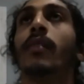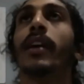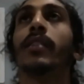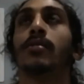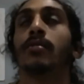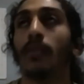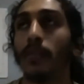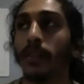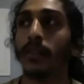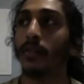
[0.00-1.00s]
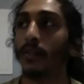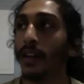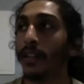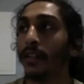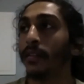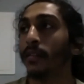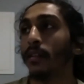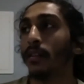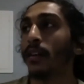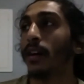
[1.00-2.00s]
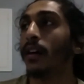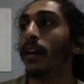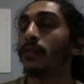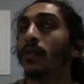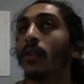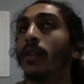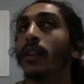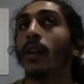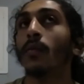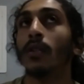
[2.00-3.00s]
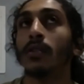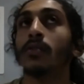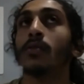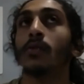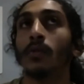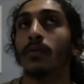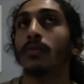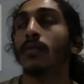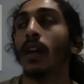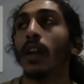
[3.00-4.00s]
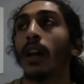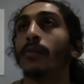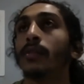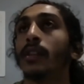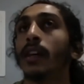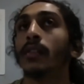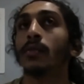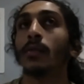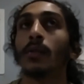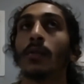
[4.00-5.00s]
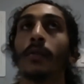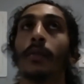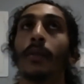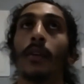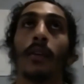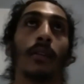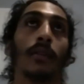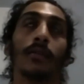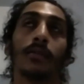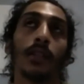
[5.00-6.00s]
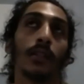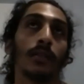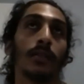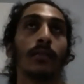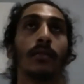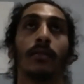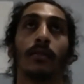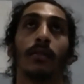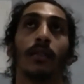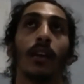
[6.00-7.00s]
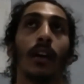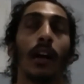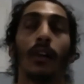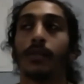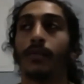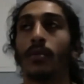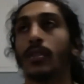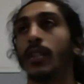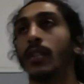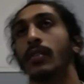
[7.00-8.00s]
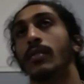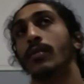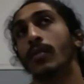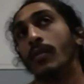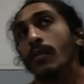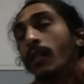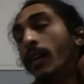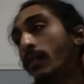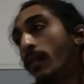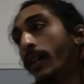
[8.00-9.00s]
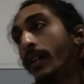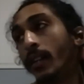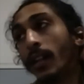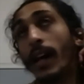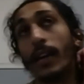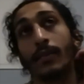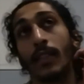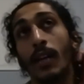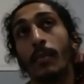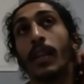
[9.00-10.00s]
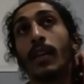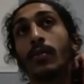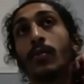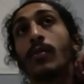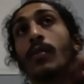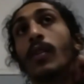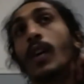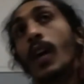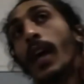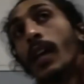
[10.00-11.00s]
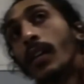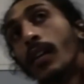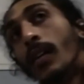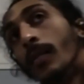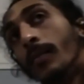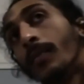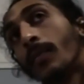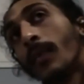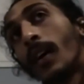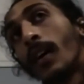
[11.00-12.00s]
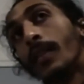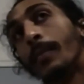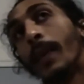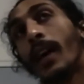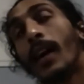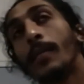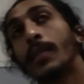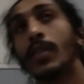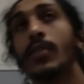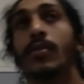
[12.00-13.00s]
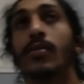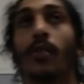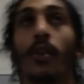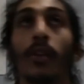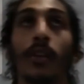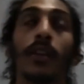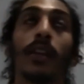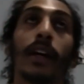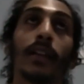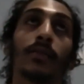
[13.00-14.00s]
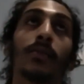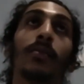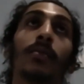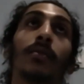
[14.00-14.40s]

started karate, uh, I started at one school, and I was in that school for till I was 14. So I, I did a lot of time in that school, and um, my competition started in that school